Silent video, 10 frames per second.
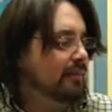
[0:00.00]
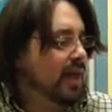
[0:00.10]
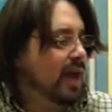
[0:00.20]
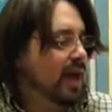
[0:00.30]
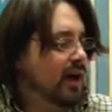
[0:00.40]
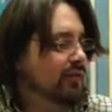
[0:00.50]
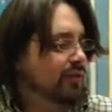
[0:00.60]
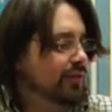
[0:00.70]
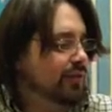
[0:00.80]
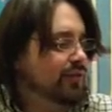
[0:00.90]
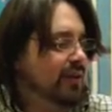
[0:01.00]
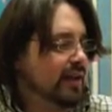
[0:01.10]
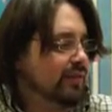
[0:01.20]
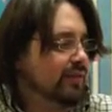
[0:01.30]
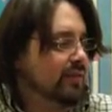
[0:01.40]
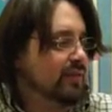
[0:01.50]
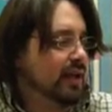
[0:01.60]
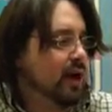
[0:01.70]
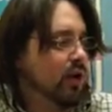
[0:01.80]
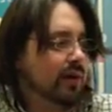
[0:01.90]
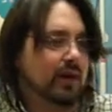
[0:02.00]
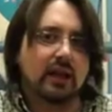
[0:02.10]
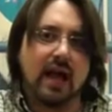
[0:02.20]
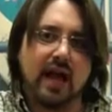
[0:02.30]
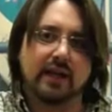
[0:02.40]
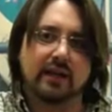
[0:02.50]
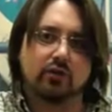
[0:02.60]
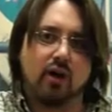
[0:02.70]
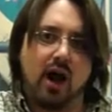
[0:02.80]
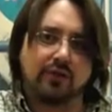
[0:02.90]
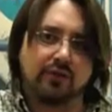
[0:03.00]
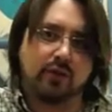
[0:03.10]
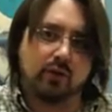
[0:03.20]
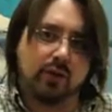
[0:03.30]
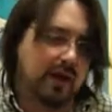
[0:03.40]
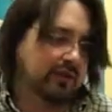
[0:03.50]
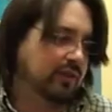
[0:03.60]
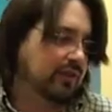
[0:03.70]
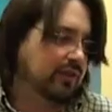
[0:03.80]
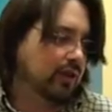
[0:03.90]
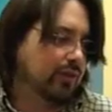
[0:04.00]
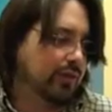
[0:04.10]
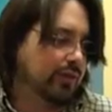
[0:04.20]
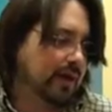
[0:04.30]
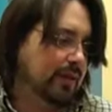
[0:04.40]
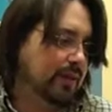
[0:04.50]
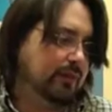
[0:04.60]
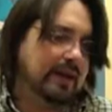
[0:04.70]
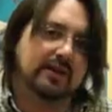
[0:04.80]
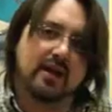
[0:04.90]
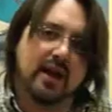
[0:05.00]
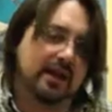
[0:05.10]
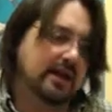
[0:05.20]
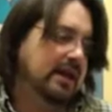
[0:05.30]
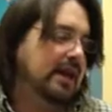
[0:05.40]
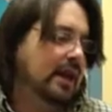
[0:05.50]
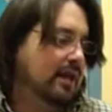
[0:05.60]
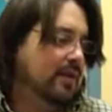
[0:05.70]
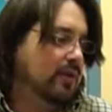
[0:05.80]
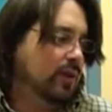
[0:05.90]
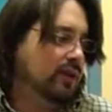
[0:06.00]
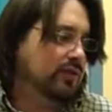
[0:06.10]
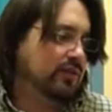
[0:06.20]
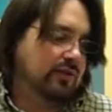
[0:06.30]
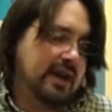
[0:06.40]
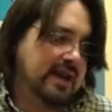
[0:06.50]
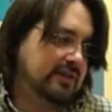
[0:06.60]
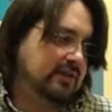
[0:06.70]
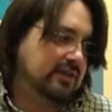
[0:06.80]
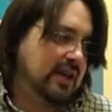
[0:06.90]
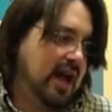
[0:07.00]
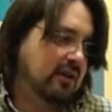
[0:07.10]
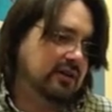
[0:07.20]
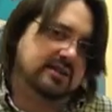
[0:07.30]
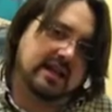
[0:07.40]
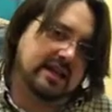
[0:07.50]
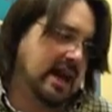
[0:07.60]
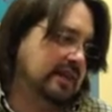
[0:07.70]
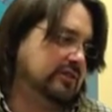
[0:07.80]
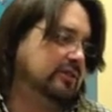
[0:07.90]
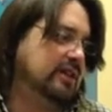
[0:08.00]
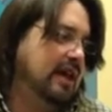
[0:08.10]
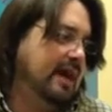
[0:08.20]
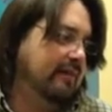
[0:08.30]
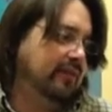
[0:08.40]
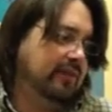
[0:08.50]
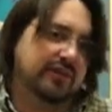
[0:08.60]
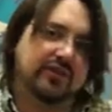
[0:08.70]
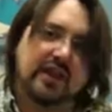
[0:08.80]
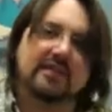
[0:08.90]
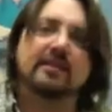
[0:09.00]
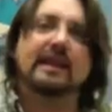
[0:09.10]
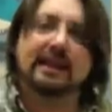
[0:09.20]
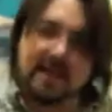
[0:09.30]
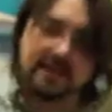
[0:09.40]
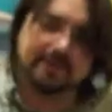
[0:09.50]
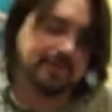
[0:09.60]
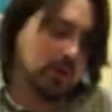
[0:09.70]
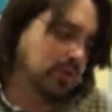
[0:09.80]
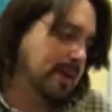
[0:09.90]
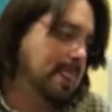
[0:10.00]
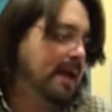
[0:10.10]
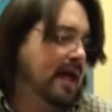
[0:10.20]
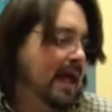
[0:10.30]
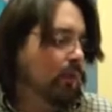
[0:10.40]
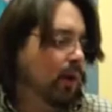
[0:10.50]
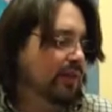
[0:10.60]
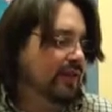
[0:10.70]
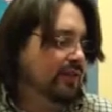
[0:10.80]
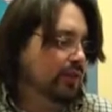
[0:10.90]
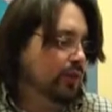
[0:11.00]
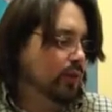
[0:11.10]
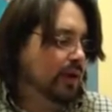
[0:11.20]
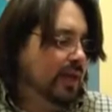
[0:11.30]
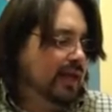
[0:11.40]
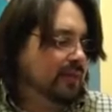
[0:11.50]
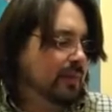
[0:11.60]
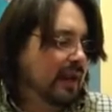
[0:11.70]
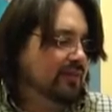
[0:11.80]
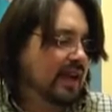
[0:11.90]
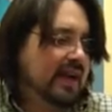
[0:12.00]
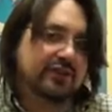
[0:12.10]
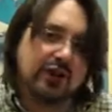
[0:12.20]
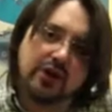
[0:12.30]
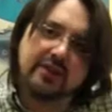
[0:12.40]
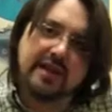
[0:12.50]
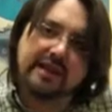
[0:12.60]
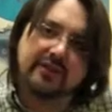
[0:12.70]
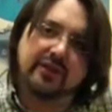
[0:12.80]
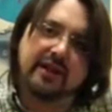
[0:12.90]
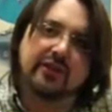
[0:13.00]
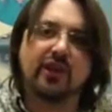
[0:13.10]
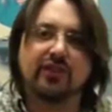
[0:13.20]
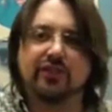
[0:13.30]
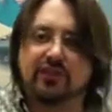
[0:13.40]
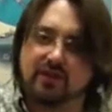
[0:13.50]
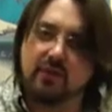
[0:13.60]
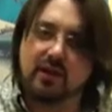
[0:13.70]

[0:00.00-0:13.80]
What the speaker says: have six that go in a line across. Okay, so this is called a 3-in-3 design, and then the ones Stratocaster style and Telecasters have 6 in line. Okay, and what these do is basically I turn these and it adjusts the